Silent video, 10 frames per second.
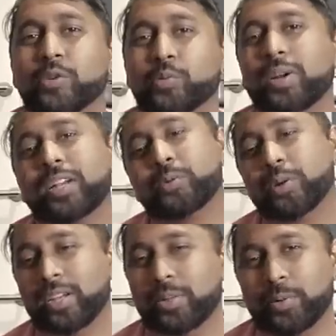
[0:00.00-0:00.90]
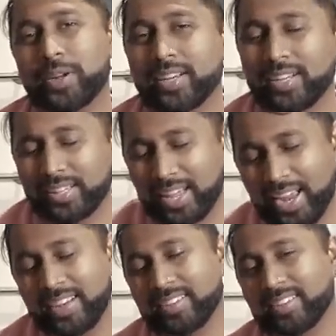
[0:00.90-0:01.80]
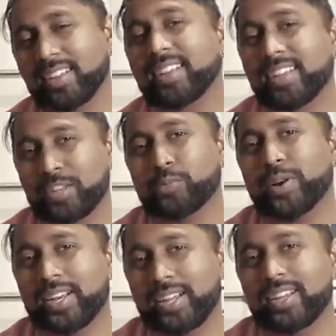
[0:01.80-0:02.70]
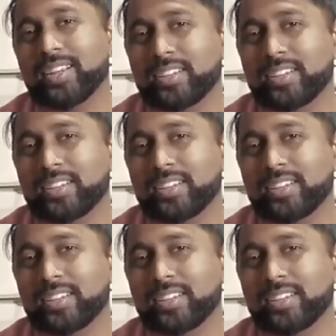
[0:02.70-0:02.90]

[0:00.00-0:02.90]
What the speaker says: 2023 and Nathaniel is ready